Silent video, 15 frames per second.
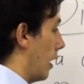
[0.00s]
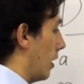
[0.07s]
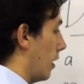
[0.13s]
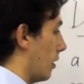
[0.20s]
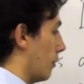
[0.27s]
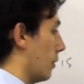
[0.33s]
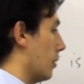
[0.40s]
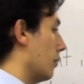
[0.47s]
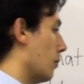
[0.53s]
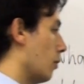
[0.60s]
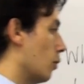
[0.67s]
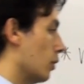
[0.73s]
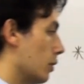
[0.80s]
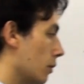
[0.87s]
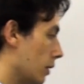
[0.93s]
Another one
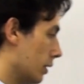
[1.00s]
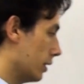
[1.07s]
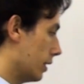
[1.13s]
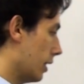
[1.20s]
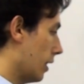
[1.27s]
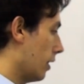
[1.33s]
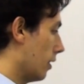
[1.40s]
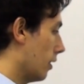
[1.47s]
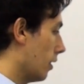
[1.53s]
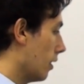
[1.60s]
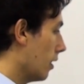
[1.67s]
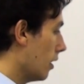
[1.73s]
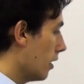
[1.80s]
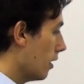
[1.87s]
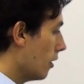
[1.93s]
with one sound.
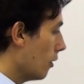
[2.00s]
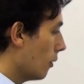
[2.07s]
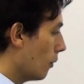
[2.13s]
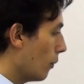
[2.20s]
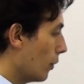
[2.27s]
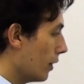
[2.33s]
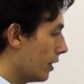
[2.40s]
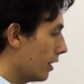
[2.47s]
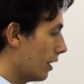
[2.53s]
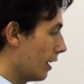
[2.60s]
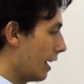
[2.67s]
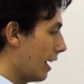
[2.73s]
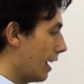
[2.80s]
With